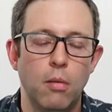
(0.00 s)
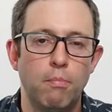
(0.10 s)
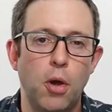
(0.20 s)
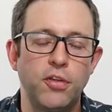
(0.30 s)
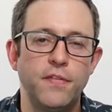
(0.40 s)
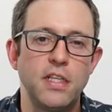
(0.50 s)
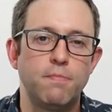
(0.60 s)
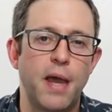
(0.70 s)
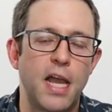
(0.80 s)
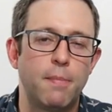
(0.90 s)
Both of these
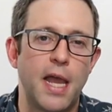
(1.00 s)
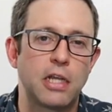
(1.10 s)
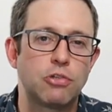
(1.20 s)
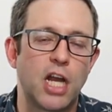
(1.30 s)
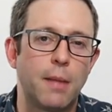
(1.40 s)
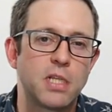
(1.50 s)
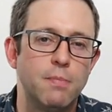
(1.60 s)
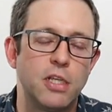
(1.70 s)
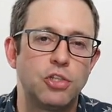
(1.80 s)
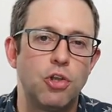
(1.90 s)
backpack straps can
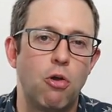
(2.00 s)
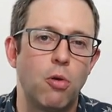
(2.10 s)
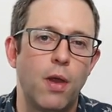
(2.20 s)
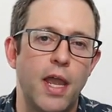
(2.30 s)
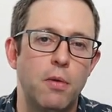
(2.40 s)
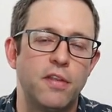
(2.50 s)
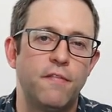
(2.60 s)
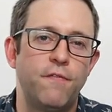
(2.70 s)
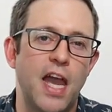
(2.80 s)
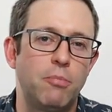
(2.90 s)
be stowed away with a
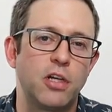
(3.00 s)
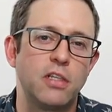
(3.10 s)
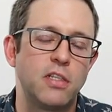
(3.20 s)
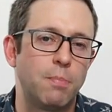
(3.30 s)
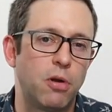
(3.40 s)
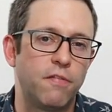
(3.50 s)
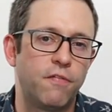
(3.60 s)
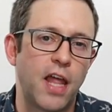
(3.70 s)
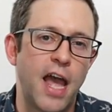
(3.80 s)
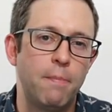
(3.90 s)
fabric zippered
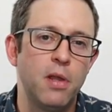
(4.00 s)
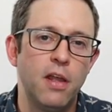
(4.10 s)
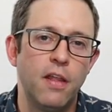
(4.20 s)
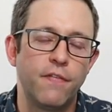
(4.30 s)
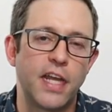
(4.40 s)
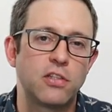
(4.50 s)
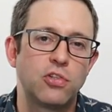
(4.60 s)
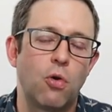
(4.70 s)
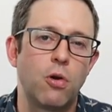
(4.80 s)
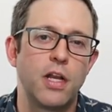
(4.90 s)
flap that's
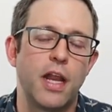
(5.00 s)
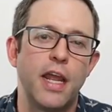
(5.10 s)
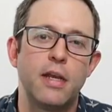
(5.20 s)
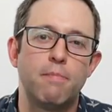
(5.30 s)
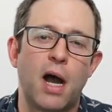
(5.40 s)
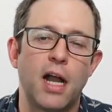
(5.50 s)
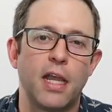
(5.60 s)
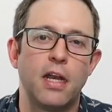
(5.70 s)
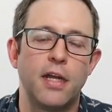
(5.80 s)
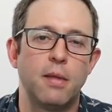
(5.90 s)
stored in a hidden
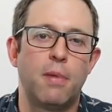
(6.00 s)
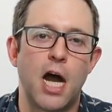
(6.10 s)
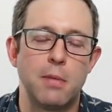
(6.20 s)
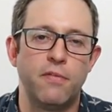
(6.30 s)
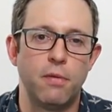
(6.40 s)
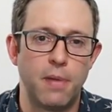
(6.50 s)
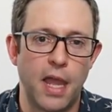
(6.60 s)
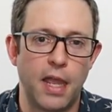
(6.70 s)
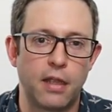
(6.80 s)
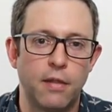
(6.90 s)
pocket on the bottom of the
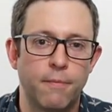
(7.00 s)
bag.